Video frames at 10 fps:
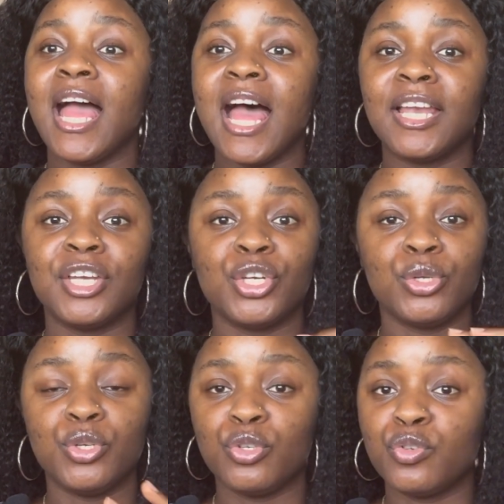and the
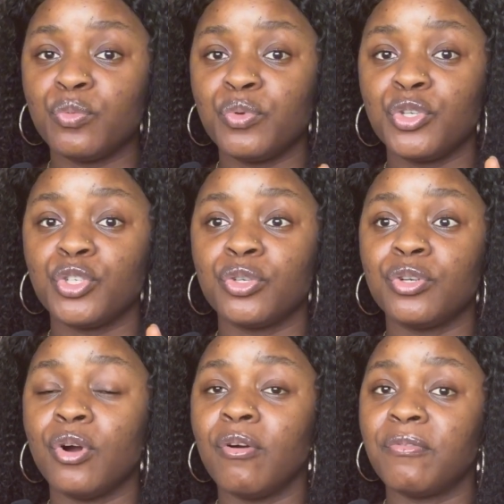distribution
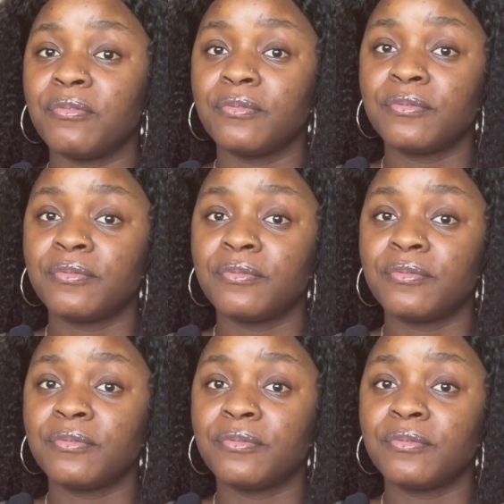of